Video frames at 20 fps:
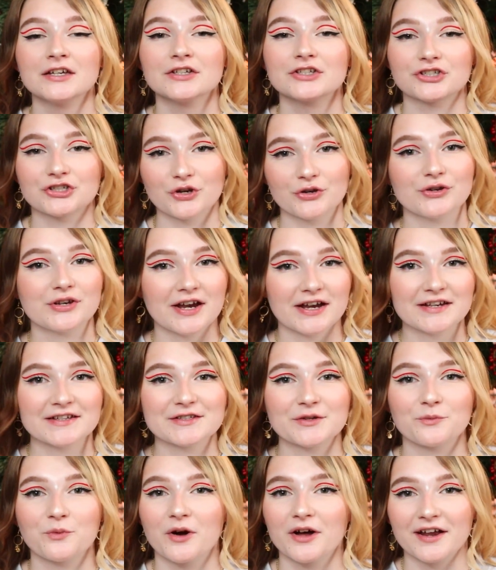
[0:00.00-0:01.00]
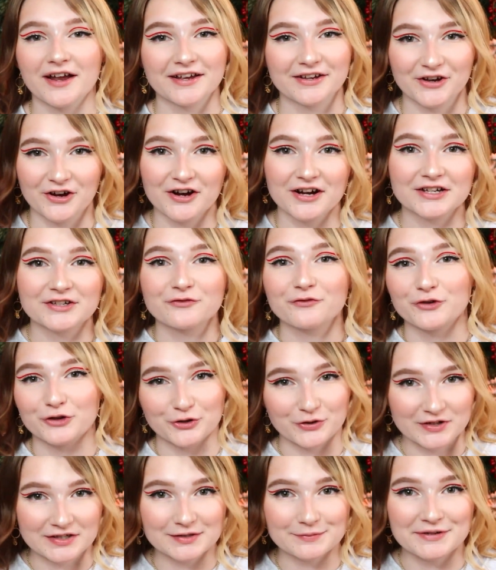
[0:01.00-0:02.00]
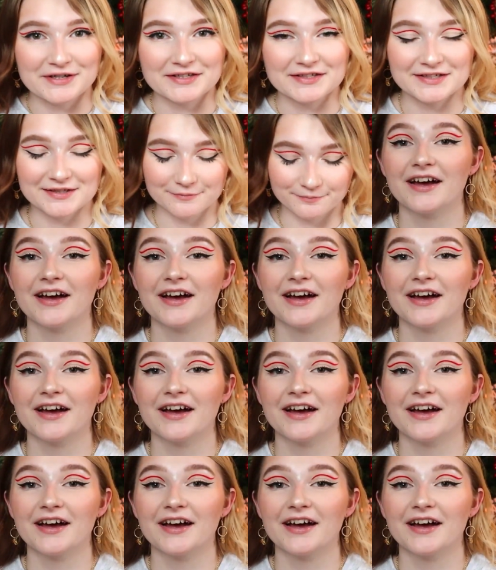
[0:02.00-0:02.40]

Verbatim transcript: show you guys what I got for Christmas.